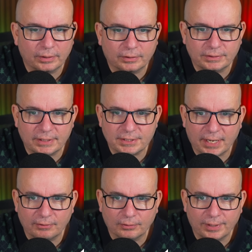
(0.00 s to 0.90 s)
a good
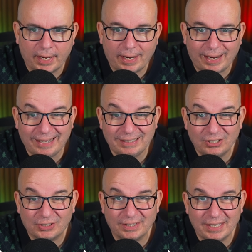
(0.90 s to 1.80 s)
discount on that. And
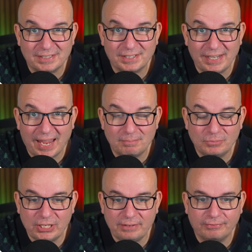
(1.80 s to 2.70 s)
look at this, the
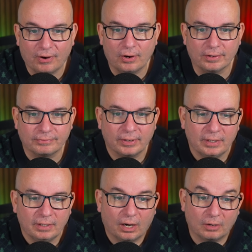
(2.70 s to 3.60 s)
MG5.
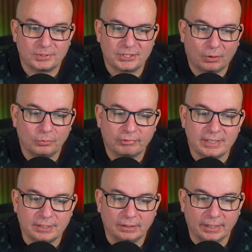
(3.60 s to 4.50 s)
I was told
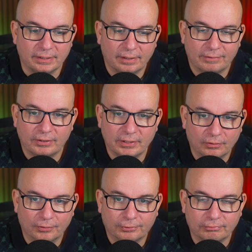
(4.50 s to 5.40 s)
recently that they've only
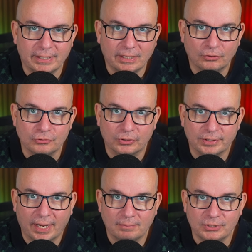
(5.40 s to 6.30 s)
got 300
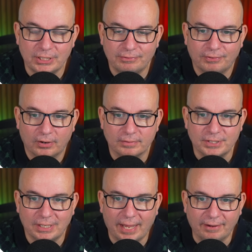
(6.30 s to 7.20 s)

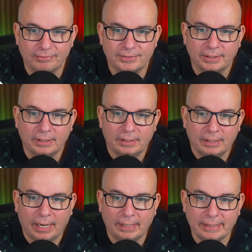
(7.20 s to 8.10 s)
MG5s left,
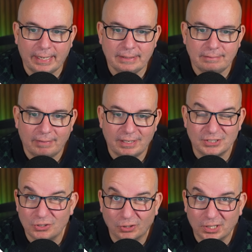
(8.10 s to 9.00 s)
and then
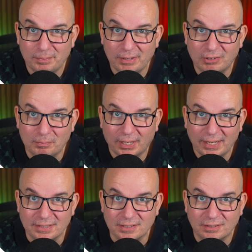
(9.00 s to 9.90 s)
it's not going to be
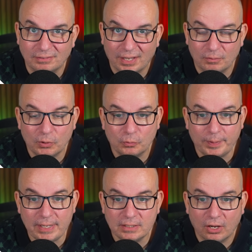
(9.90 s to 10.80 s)
replaced. There will
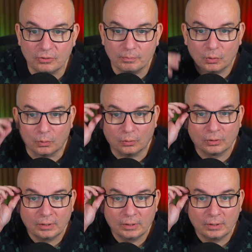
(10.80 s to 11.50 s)
be no more.